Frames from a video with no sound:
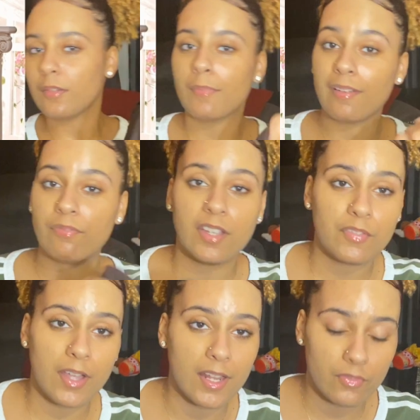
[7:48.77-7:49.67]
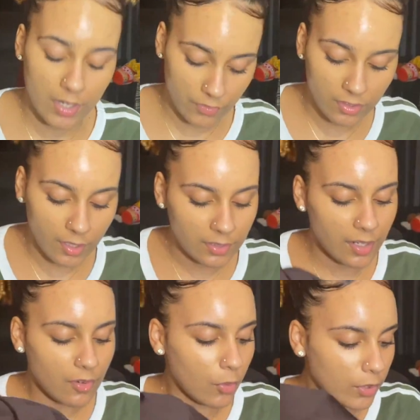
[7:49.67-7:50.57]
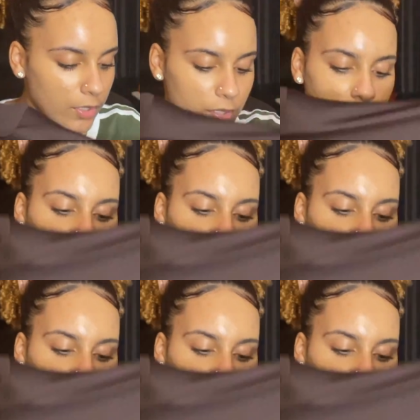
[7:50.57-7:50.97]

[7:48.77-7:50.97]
my favorite out of everything that I ordered.